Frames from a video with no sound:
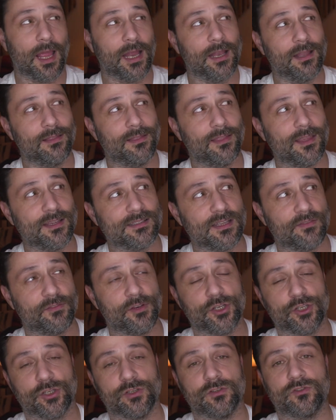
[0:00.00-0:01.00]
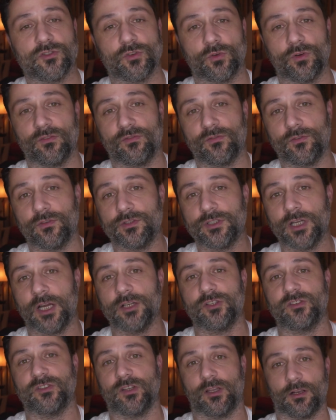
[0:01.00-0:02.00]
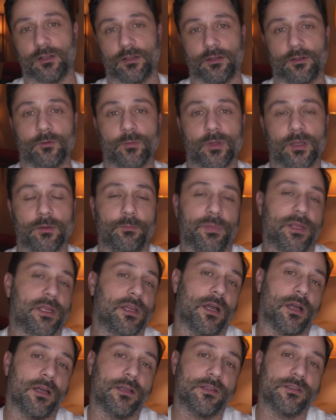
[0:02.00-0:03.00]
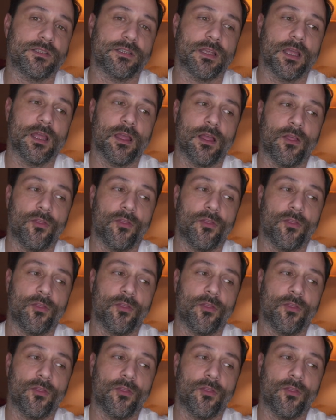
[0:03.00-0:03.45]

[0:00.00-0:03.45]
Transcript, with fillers: And this definition sort of touches on it a little bit because